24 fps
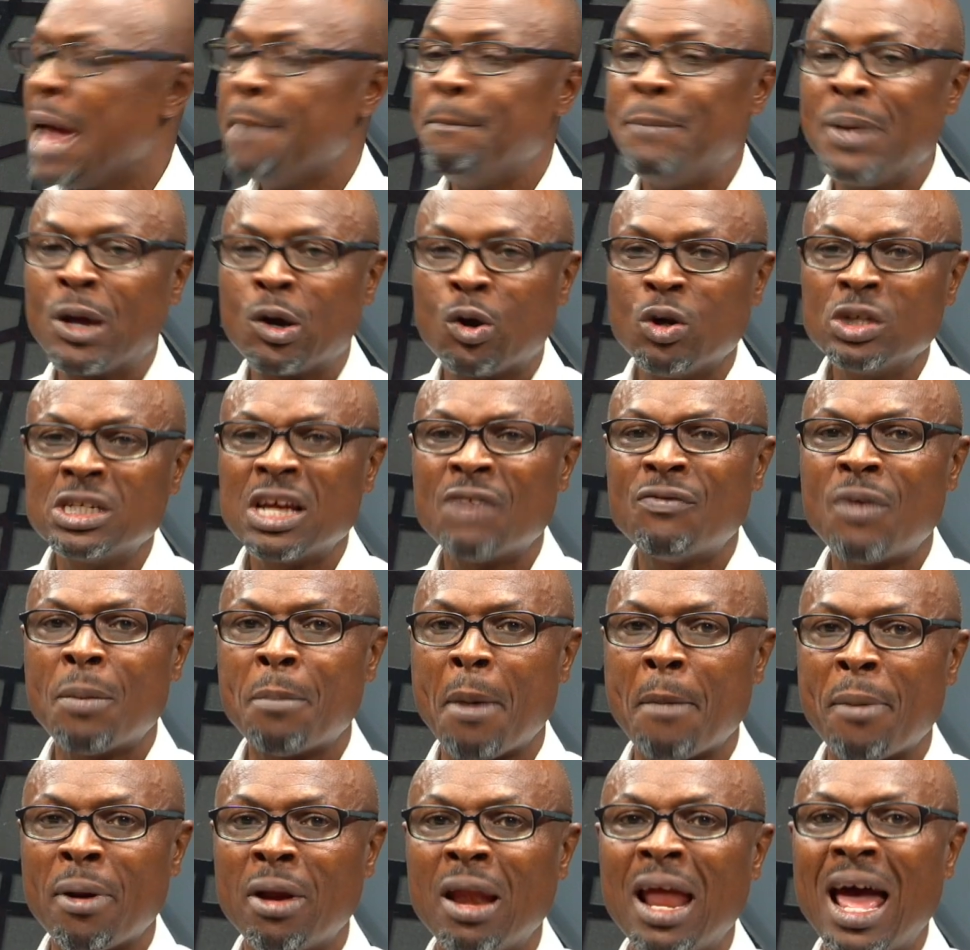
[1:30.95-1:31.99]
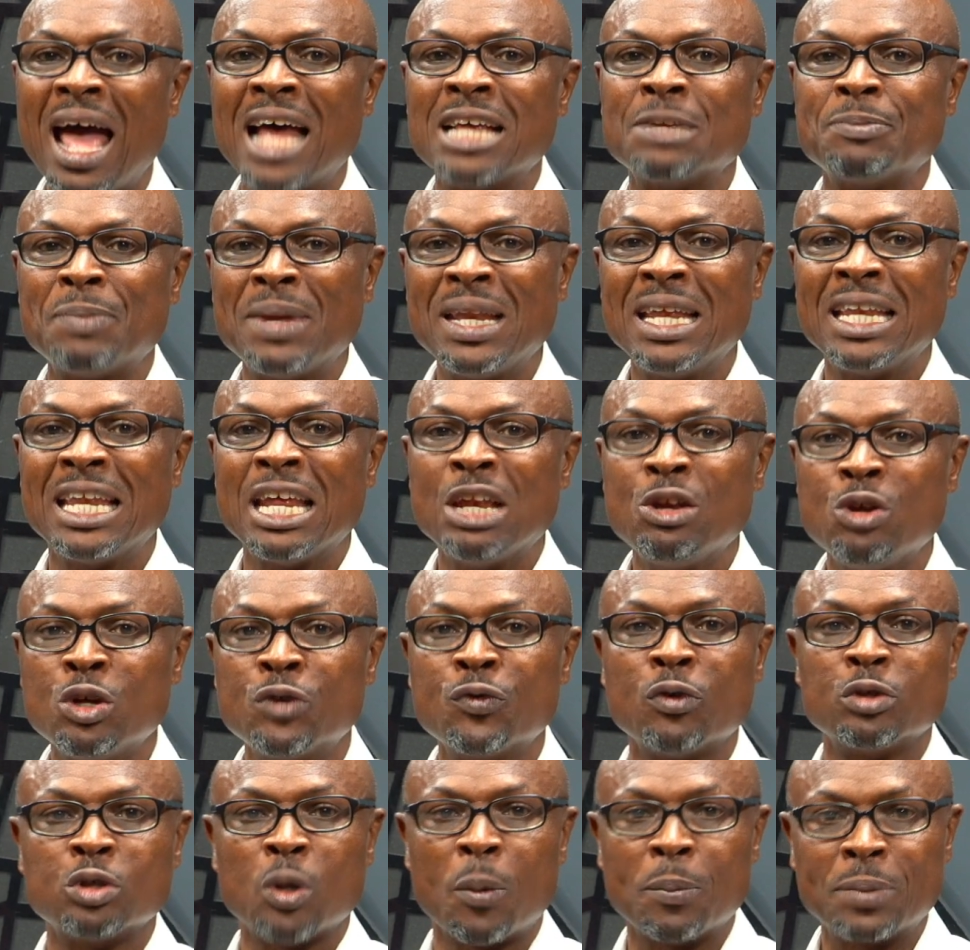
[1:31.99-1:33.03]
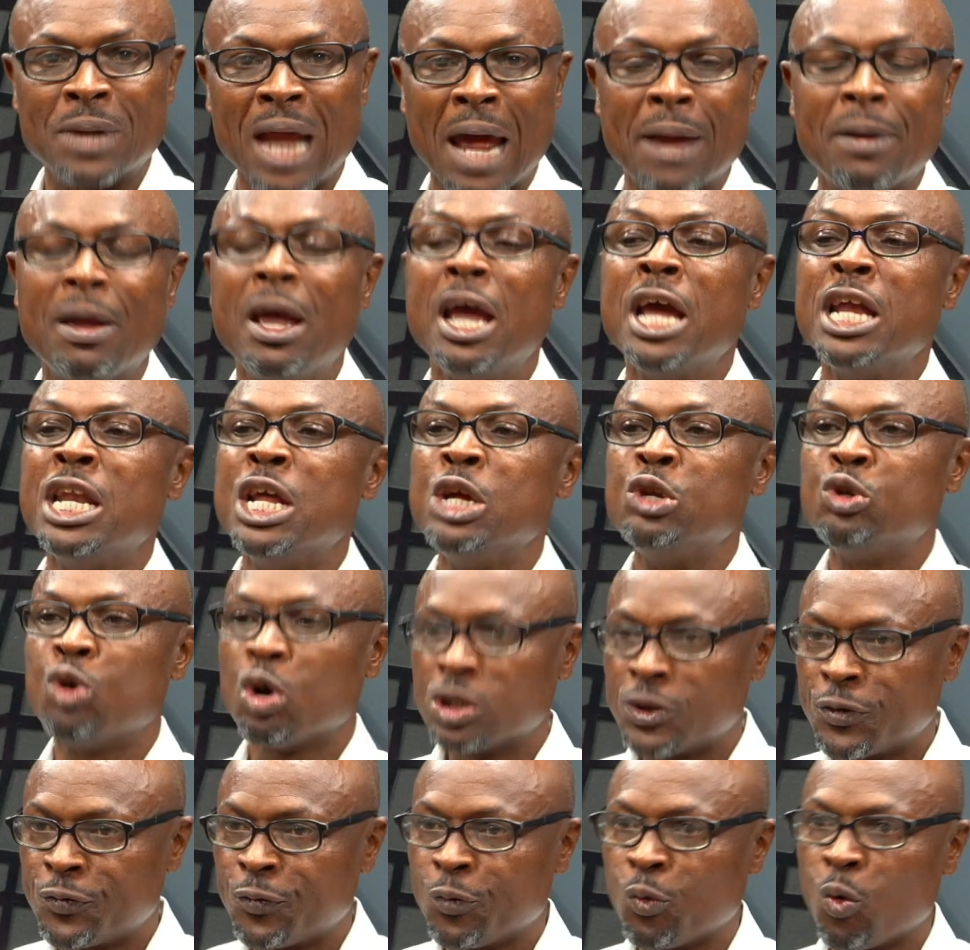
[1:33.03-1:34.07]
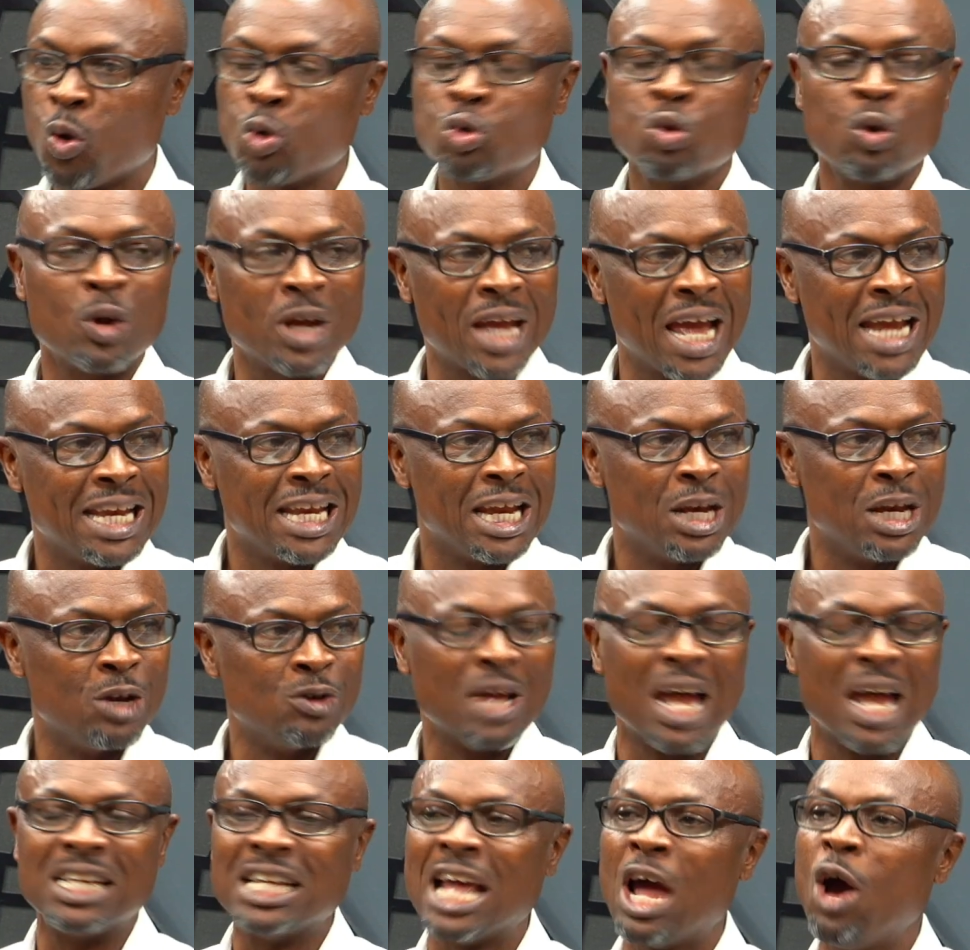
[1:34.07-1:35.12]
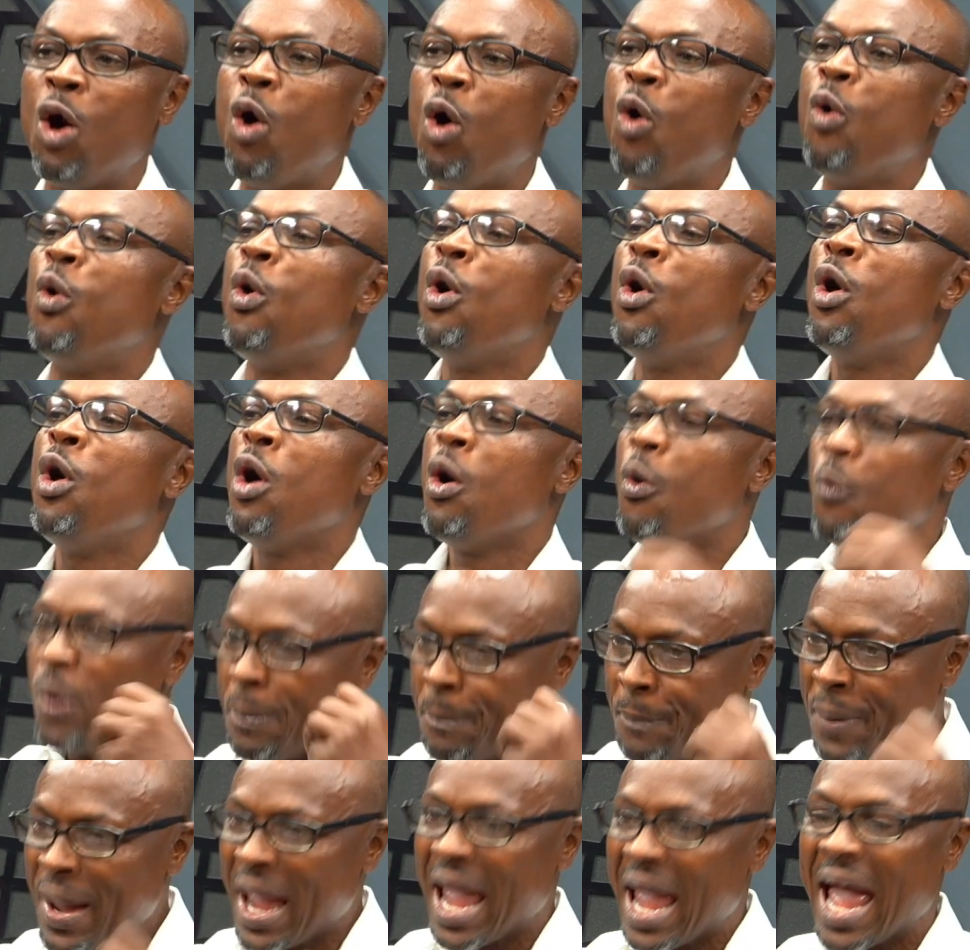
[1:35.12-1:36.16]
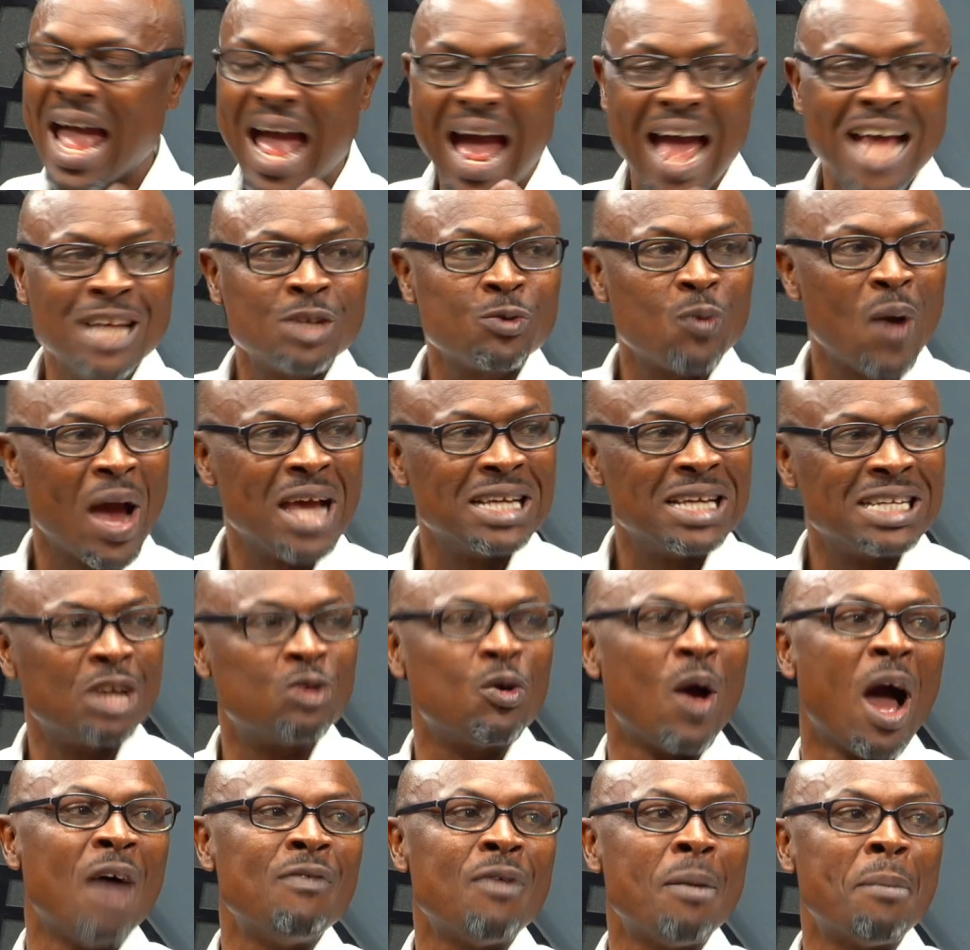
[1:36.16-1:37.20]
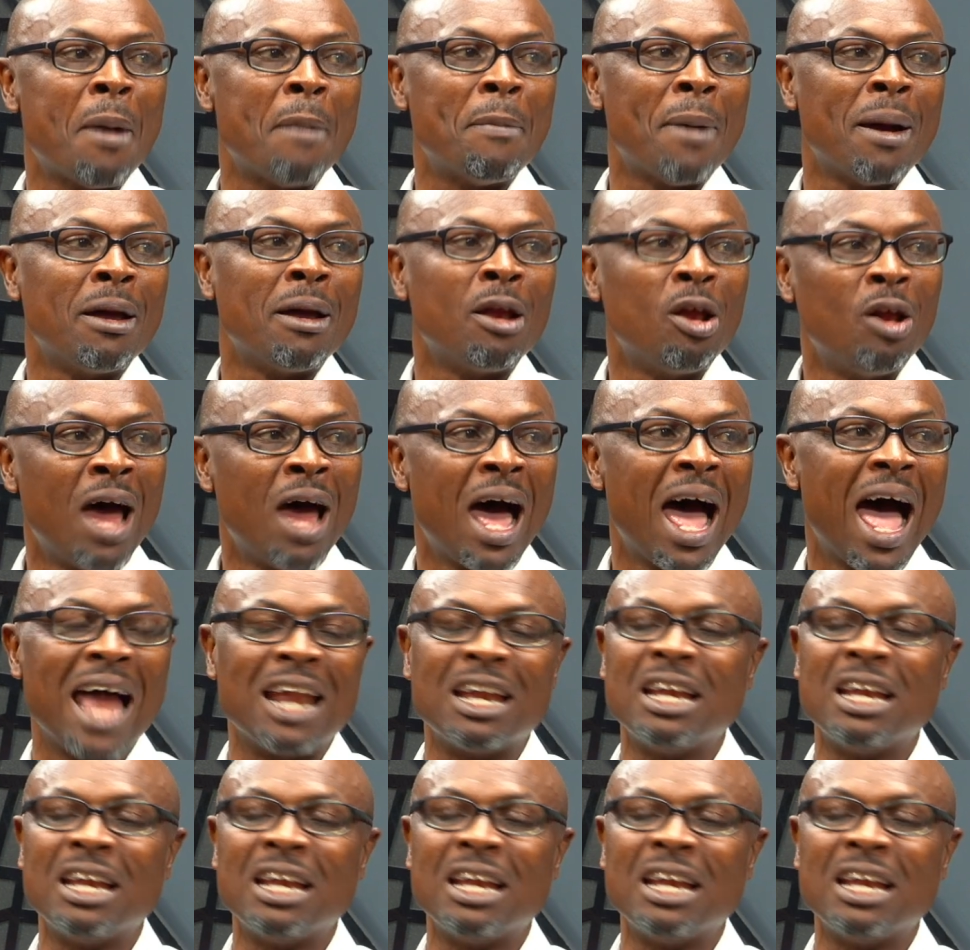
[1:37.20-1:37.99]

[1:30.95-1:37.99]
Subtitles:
Because Afe Babalola has been in the news for some time, they just want to get the news and say, oh, we pay XYZ to Afe Babalola and